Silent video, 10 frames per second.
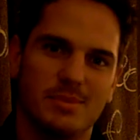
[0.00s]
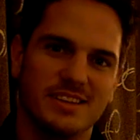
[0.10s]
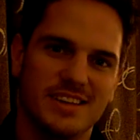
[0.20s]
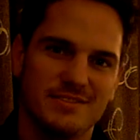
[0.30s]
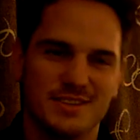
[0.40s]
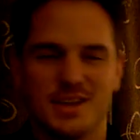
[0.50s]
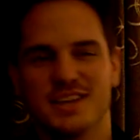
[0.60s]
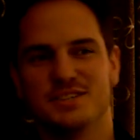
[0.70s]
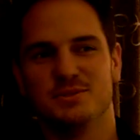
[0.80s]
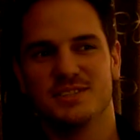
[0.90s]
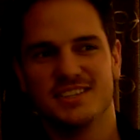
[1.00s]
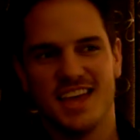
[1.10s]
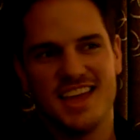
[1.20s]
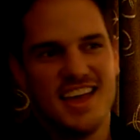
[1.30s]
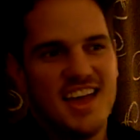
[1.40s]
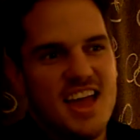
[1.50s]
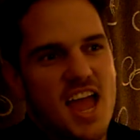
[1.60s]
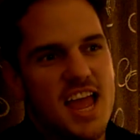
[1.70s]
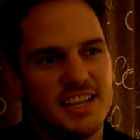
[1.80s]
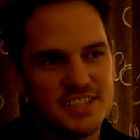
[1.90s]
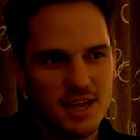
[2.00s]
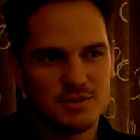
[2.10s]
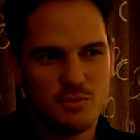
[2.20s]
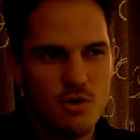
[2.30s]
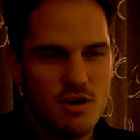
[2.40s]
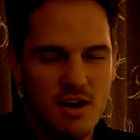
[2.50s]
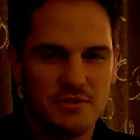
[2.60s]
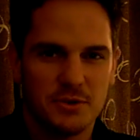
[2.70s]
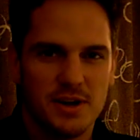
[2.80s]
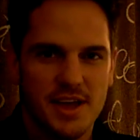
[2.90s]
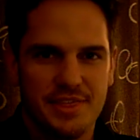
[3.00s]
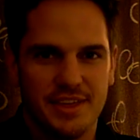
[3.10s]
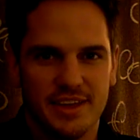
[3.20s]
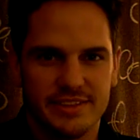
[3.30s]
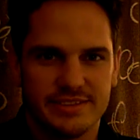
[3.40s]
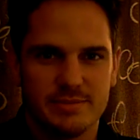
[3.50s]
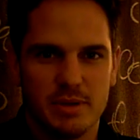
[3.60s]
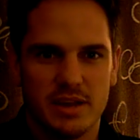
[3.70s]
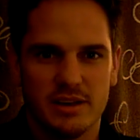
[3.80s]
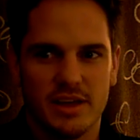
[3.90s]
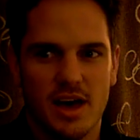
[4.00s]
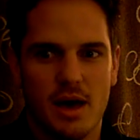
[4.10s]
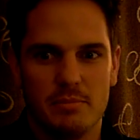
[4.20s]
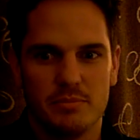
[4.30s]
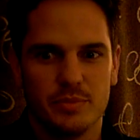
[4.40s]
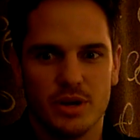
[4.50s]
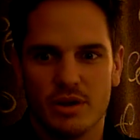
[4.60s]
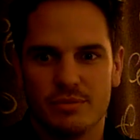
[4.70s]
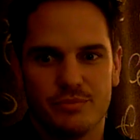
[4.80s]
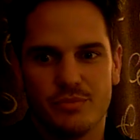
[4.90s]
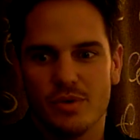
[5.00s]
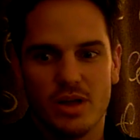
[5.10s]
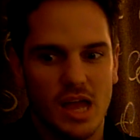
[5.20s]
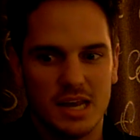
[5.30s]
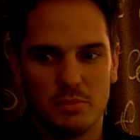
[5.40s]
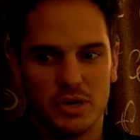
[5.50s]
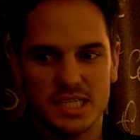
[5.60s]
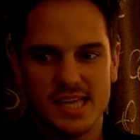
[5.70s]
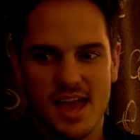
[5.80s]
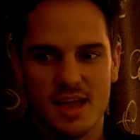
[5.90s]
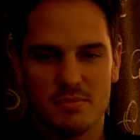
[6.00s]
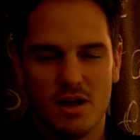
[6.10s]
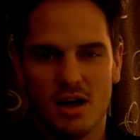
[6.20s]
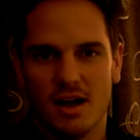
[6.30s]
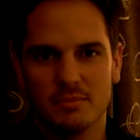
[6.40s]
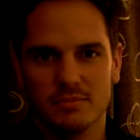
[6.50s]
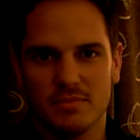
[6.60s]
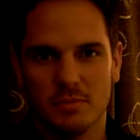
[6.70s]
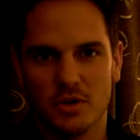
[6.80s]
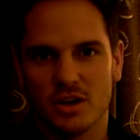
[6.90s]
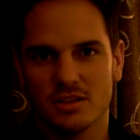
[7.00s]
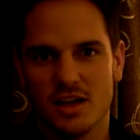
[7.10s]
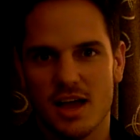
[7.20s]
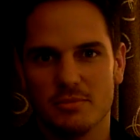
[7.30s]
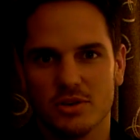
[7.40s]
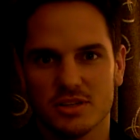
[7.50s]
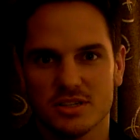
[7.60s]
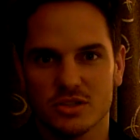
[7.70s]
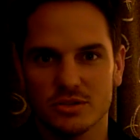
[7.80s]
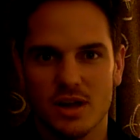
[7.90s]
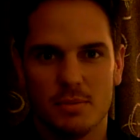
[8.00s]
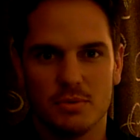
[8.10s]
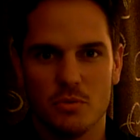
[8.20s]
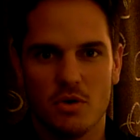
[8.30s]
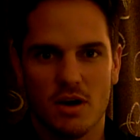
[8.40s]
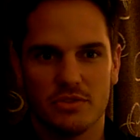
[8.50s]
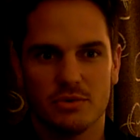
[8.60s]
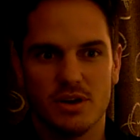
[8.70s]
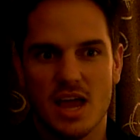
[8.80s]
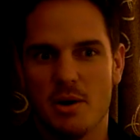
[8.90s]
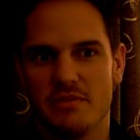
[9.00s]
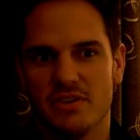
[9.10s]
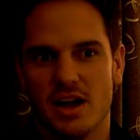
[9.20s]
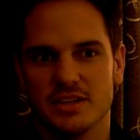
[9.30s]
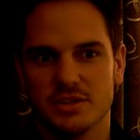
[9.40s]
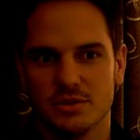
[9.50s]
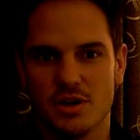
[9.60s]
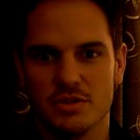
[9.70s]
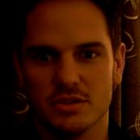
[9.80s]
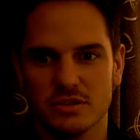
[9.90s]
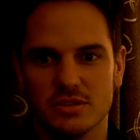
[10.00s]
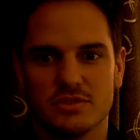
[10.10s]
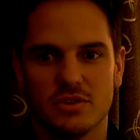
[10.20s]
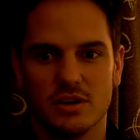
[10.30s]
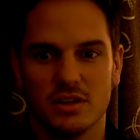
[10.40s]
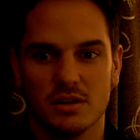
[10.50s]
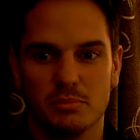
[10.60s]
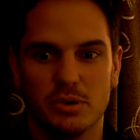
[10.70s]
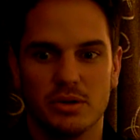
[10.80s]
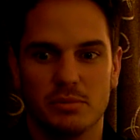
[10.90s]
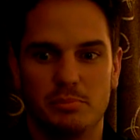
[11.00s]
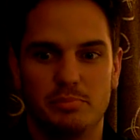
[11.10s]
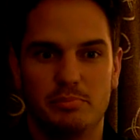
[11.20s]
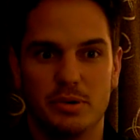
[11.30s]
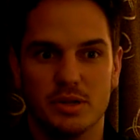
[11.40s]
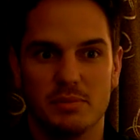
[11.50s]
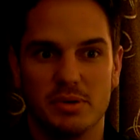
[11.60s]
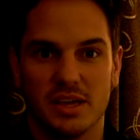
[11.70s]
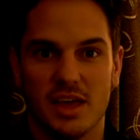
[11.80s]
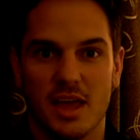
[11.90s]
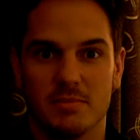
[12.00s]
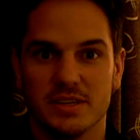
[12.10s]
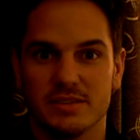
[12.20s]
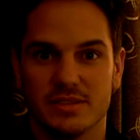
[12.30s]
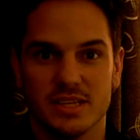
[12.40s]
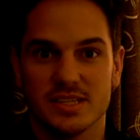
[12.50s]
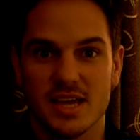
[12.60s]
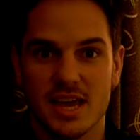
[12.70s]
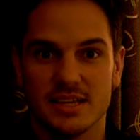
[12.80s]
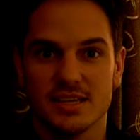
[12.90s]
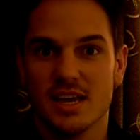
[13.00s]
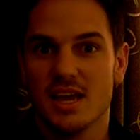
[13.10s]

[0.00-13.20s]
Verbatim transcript: I believe, as, as you would say. In terms of Warcraft 3, I think it's a bit, um, you know, anybody's game. I'm, I'm not going to lie, I'm not as clued up on Warcraft 3. However, I do know that Lucifer can pull, pull a big game these, these days,